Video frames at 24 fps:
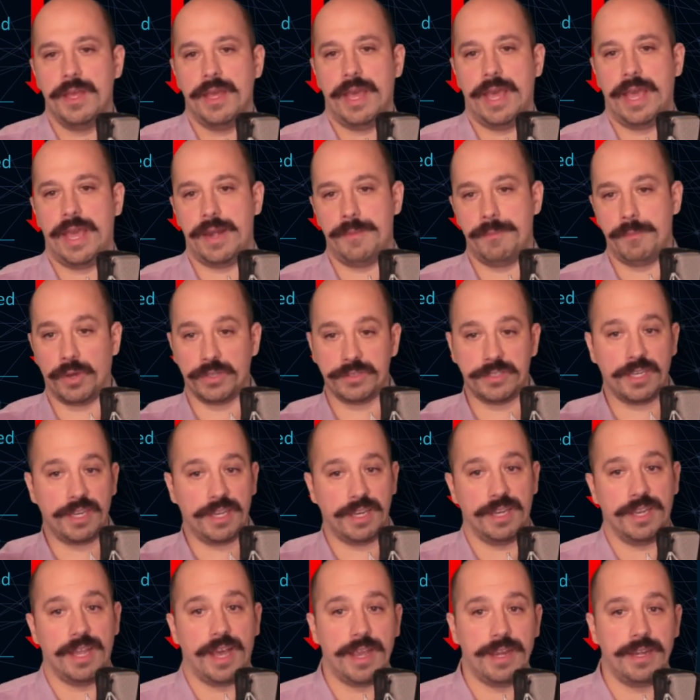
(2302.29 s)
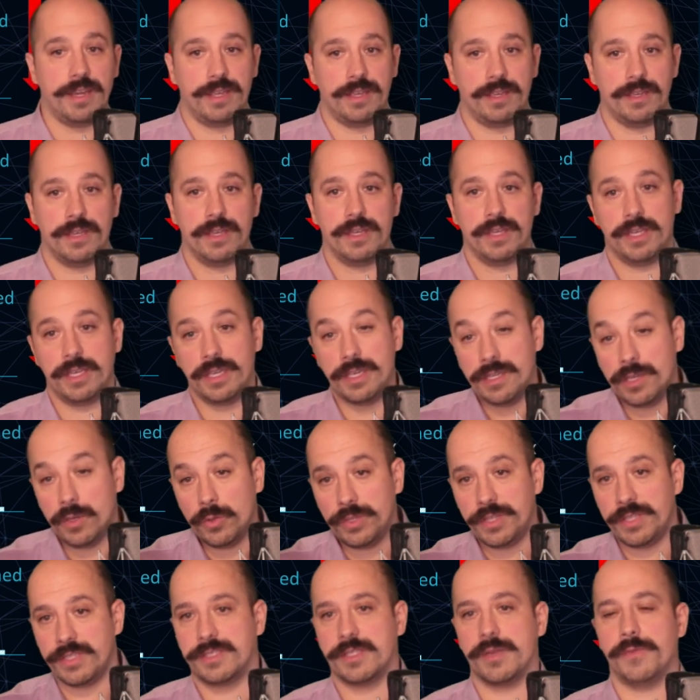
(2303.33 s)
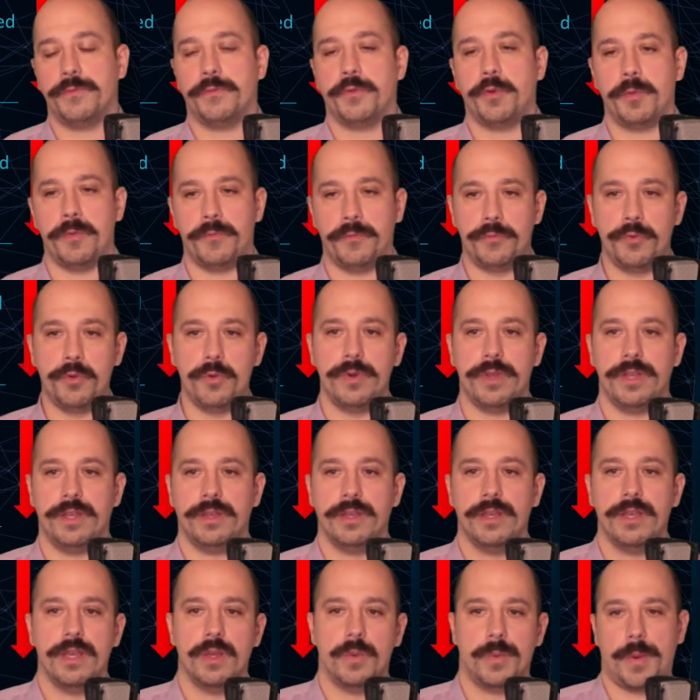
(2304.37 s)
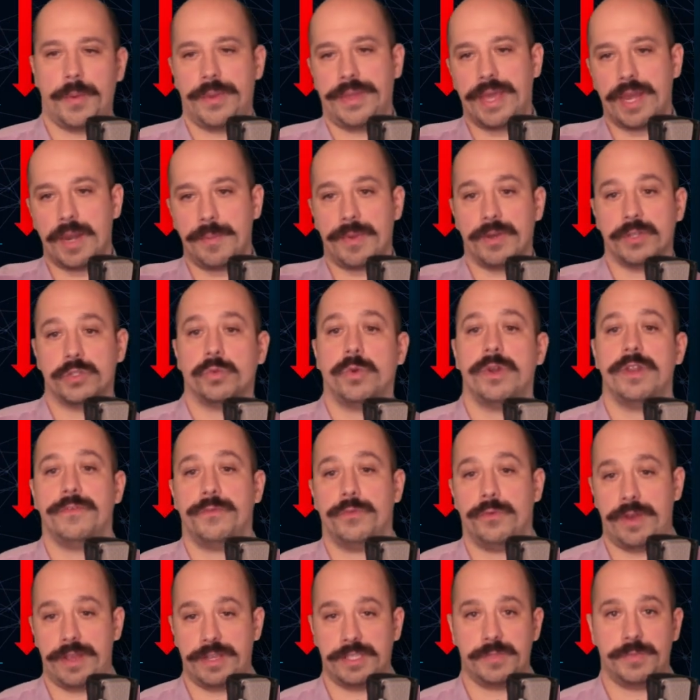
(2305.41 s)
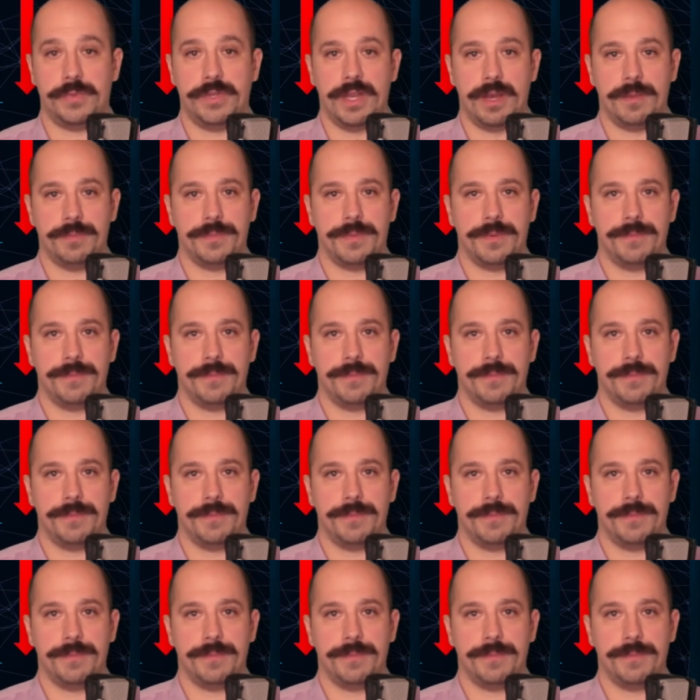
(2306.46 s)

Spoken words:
and model inlining, including some form of pruning, where we get about 24x speed up.